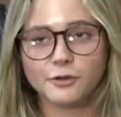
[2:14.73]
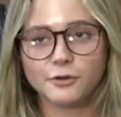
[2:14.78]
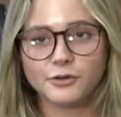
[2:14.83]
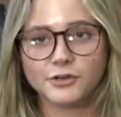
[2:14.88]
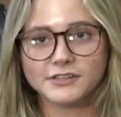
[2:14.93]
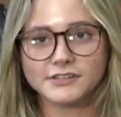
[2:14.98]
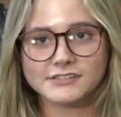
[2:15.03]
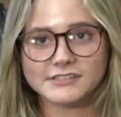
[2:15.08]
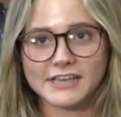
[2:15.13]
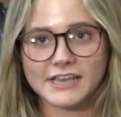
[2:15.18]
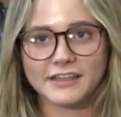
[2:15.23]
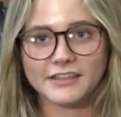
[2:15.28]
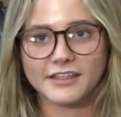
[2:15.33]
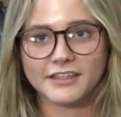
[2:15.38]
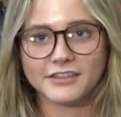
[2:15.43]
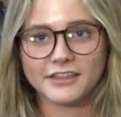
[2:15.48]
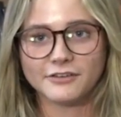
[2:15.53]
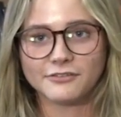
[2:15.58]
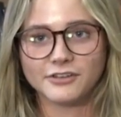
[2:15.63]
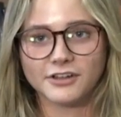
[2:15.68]
Who can say
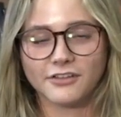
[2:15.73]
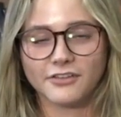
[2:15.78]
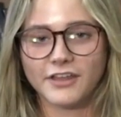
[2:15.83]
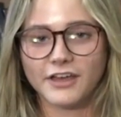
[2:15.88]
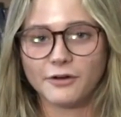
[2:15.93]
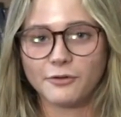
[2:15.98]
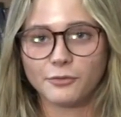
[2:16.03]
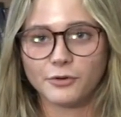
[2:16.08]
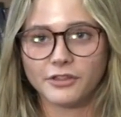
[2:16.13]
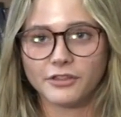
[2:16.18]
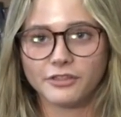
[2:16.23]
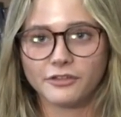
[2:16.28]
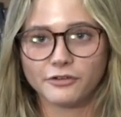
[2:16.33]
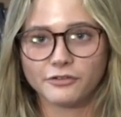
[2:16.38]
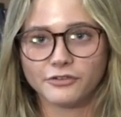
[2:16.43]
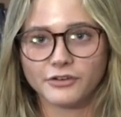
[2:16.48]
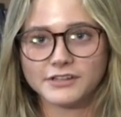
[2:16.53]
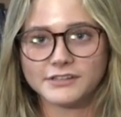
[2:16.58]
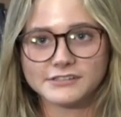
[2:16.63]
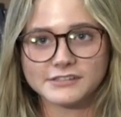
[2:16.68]
that they've done that with their
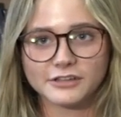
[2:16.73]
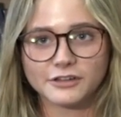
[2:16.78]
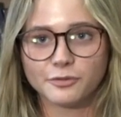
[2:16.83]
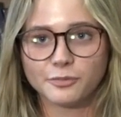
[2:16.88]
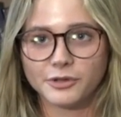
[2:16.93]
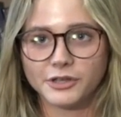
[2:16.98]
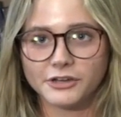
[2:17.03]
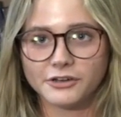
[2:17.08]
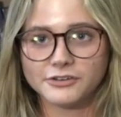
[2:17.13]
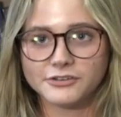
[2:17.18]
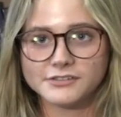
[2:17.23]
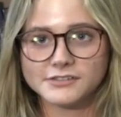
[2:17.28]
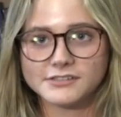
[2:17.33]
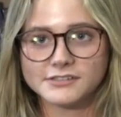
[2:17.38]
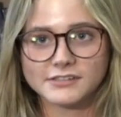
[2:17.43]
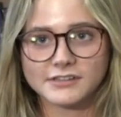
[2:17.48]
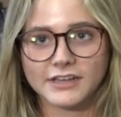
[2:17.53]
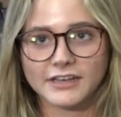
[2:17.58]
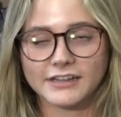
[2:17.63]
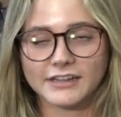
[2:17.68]
friends and their
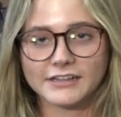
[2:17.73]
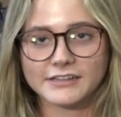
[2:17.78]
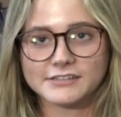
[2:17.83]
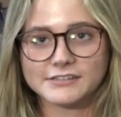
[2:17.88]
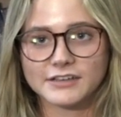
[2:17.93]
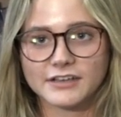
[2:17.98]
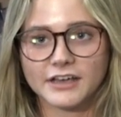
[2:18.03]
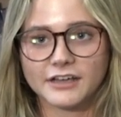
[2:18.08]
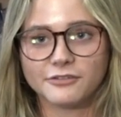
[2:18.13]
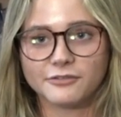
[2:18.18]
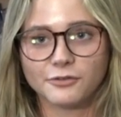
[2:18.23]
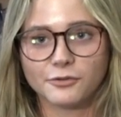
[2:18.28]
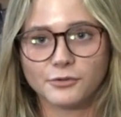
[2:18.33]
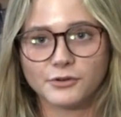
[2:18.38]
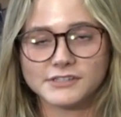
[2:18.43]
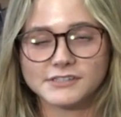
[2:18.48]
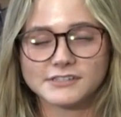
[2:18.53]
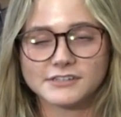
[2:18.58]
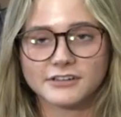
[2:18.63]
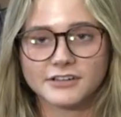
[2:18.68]
peers? Like that's kind of a
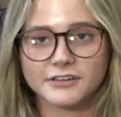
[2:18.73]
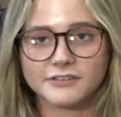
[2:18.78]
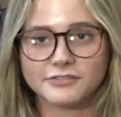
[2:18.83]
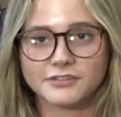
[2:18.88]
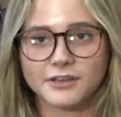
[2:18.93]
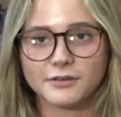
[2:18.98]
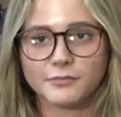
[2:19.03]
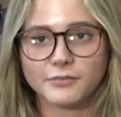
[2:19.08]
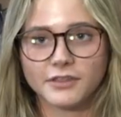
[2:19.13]
once in a lifetime